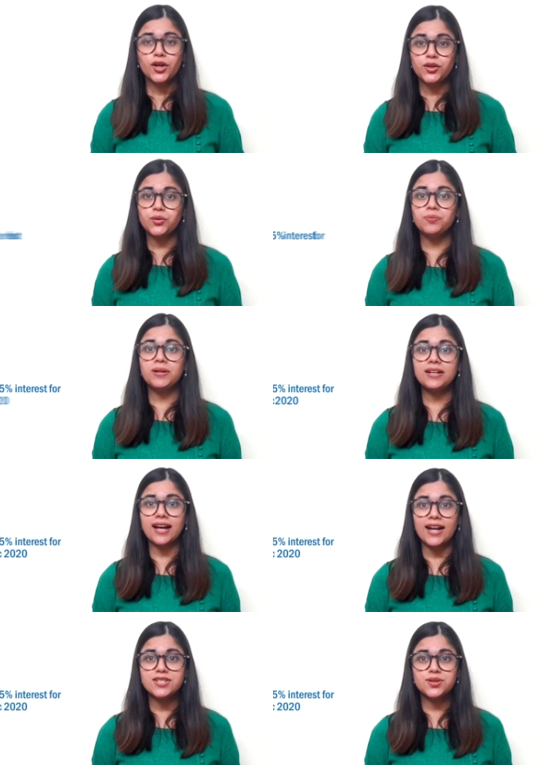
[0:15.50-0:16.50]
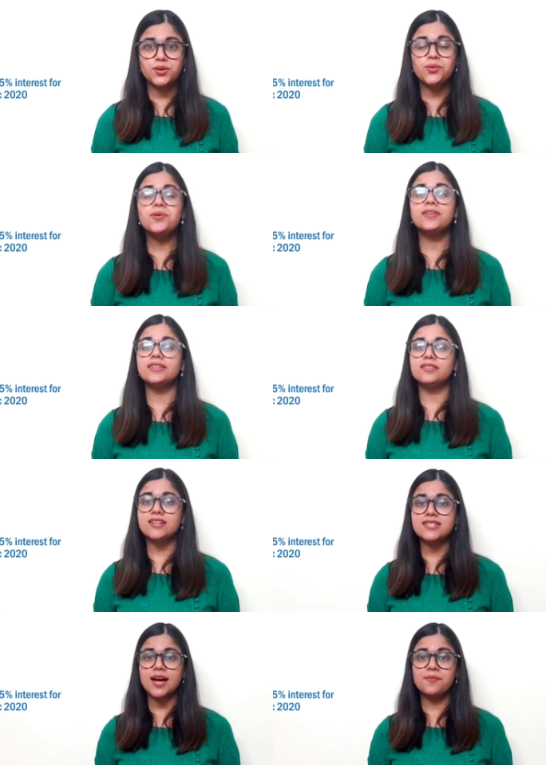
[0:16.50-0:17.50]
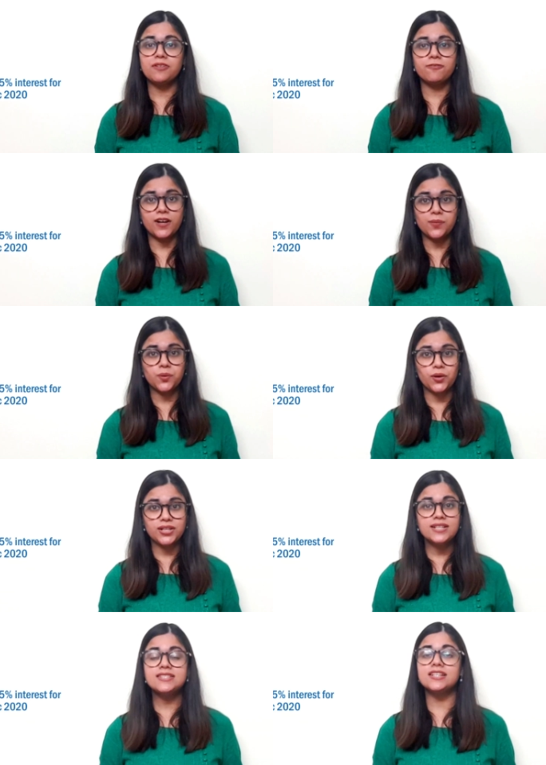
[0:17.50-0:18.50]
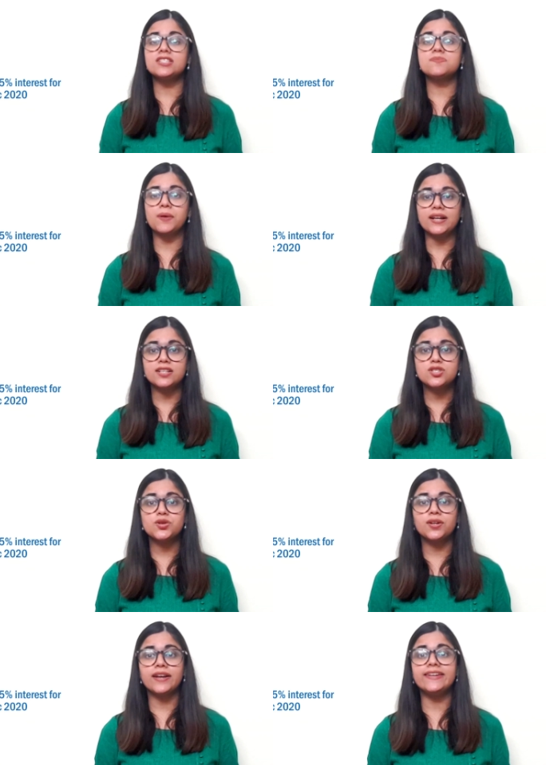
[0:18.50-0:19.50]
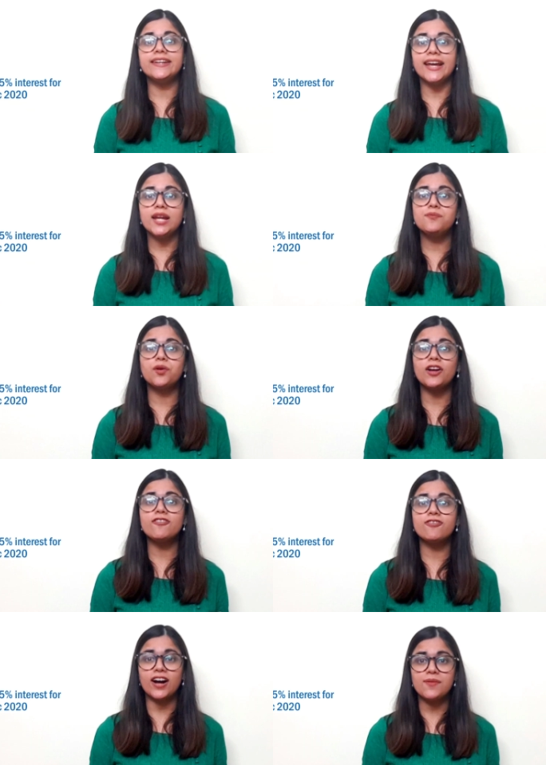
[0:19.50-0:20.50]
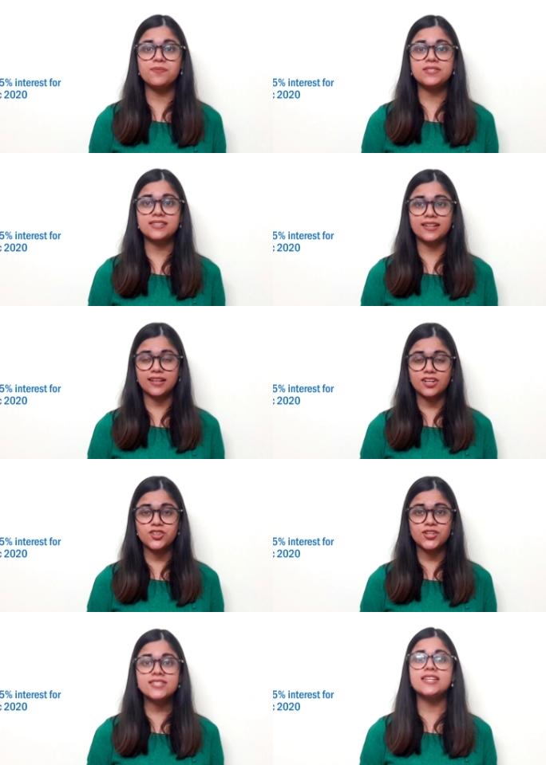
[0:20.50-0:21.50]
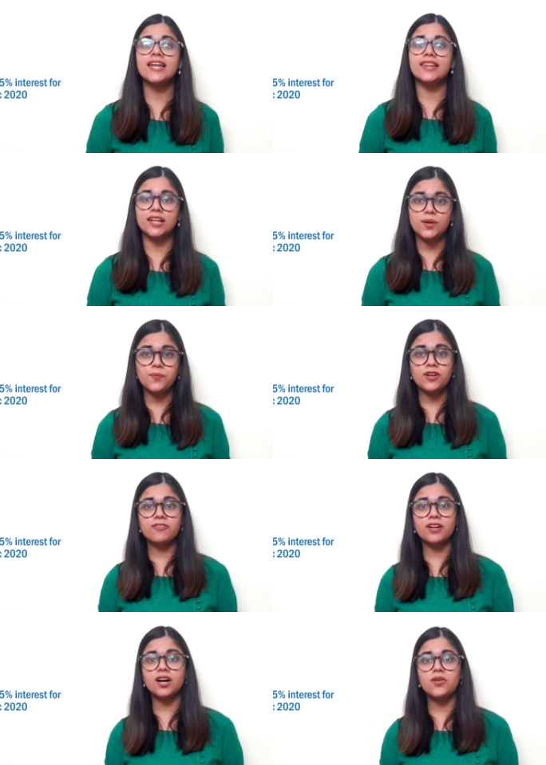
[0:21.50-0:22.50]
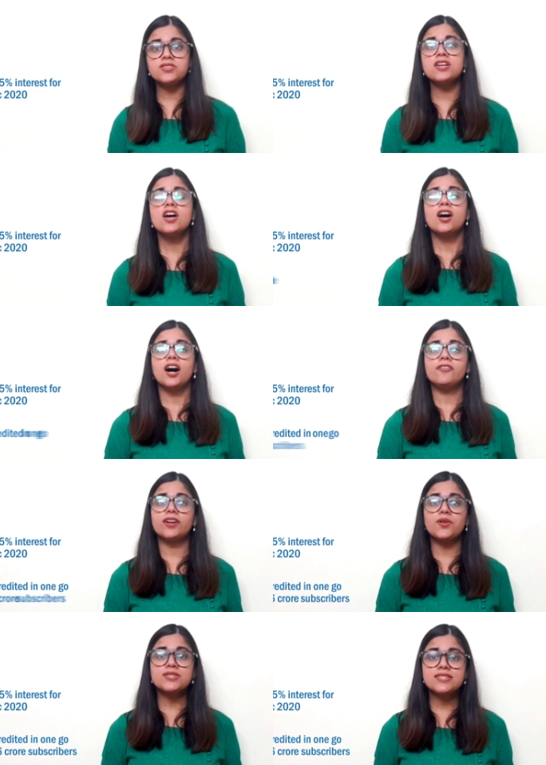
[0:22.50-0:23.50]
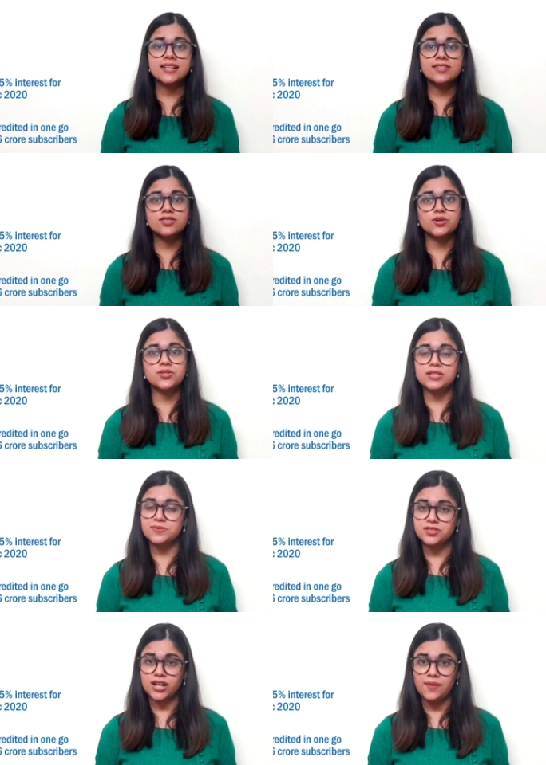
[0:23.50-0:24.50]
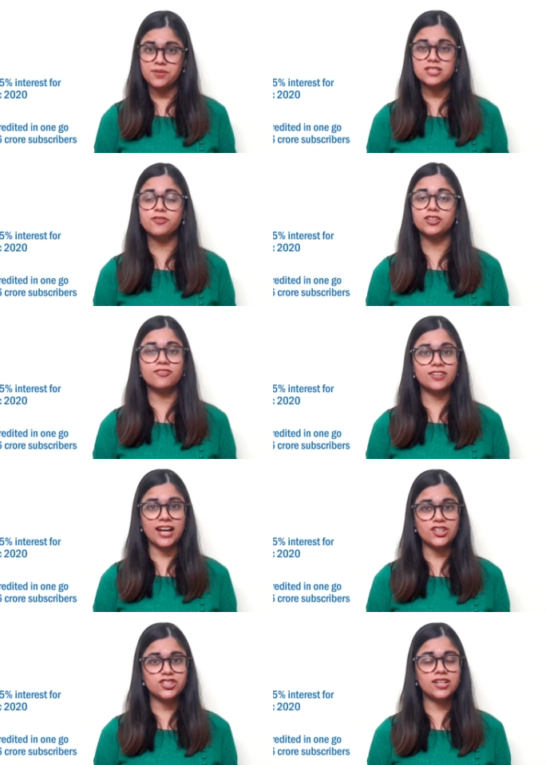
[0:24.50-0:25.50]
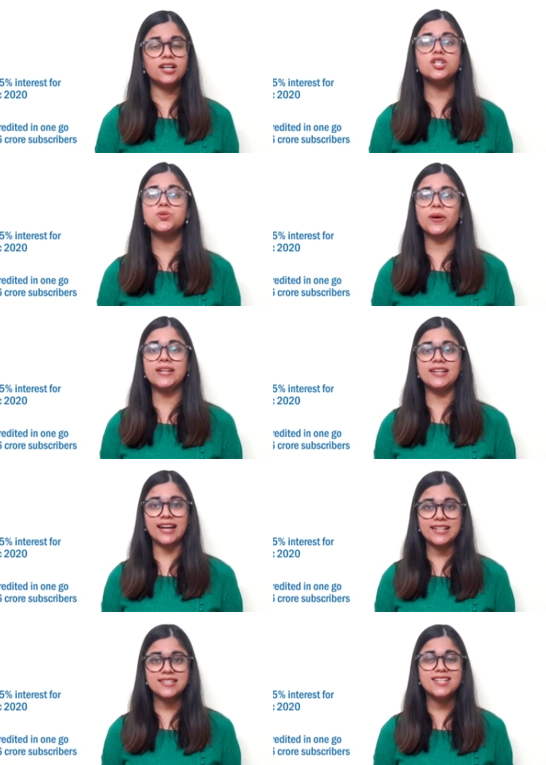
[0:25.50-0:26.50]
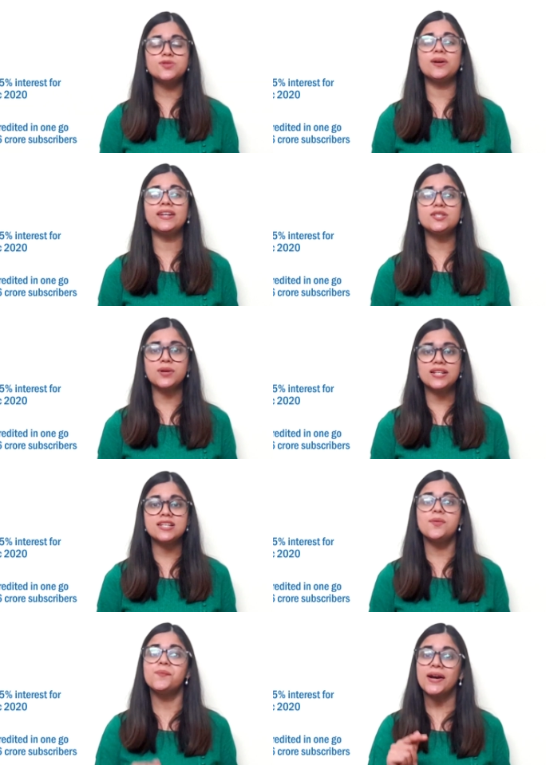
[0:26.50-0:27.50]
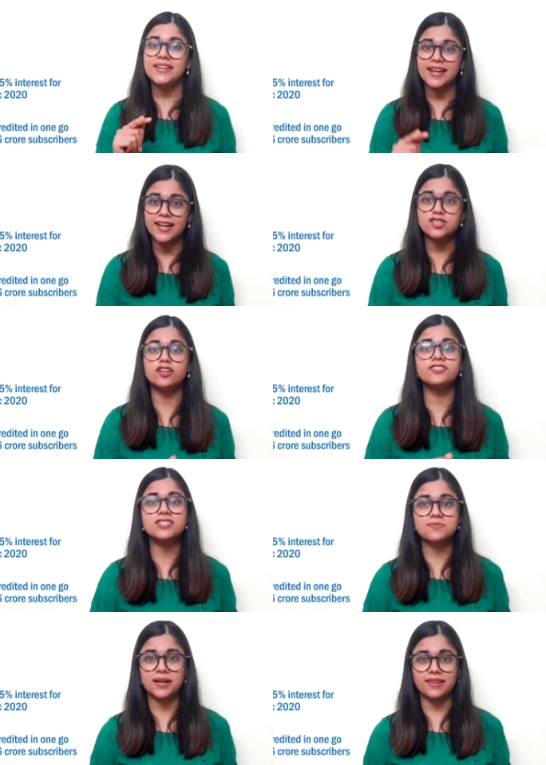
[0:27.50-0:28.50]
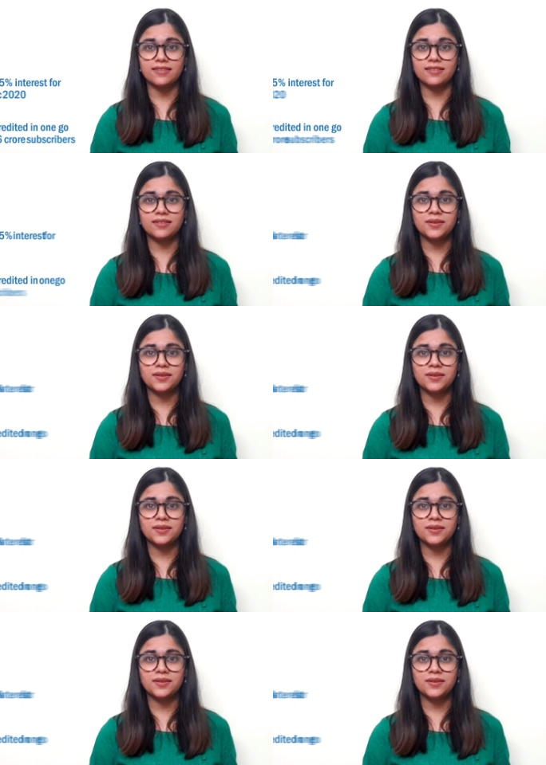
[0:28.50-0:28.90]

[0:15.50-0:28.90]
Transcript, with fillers: you would be glad to know that the retirement fund body is expected to credit 8.5% interest in the EPF accounts of around 6 crore subscribers for the financial year 2019-2020 by the end of this month.